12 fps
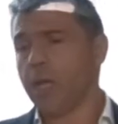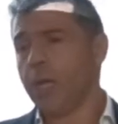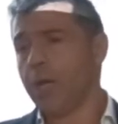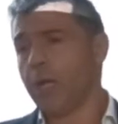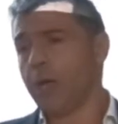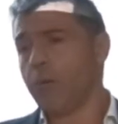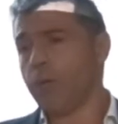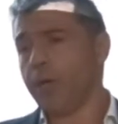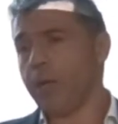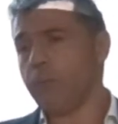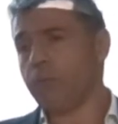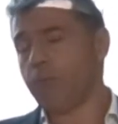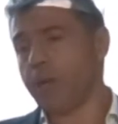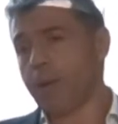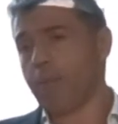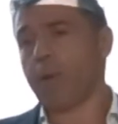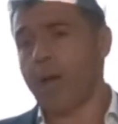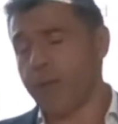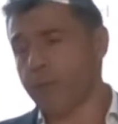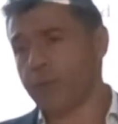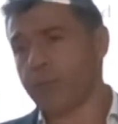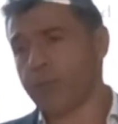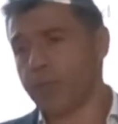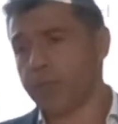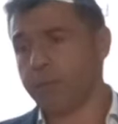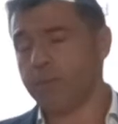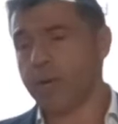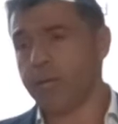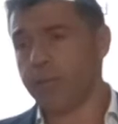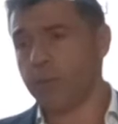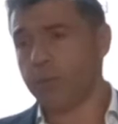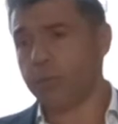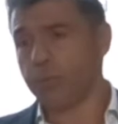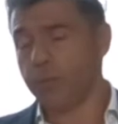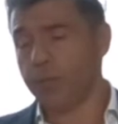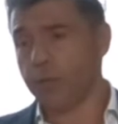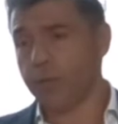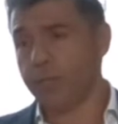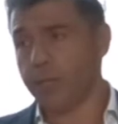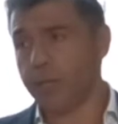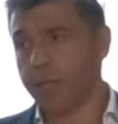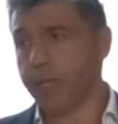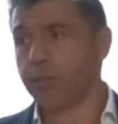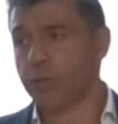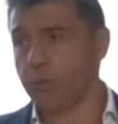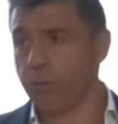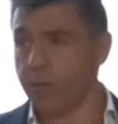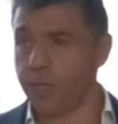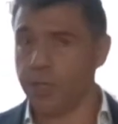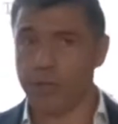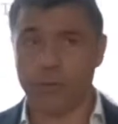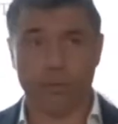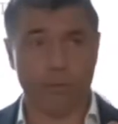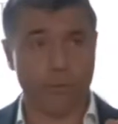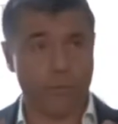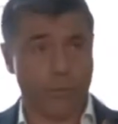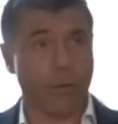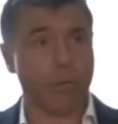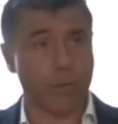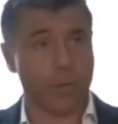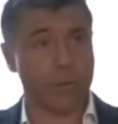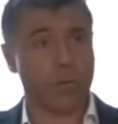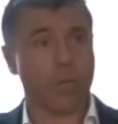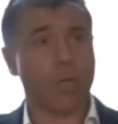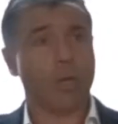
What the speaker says: We applied for certain money which we didn't get, so we needed to focus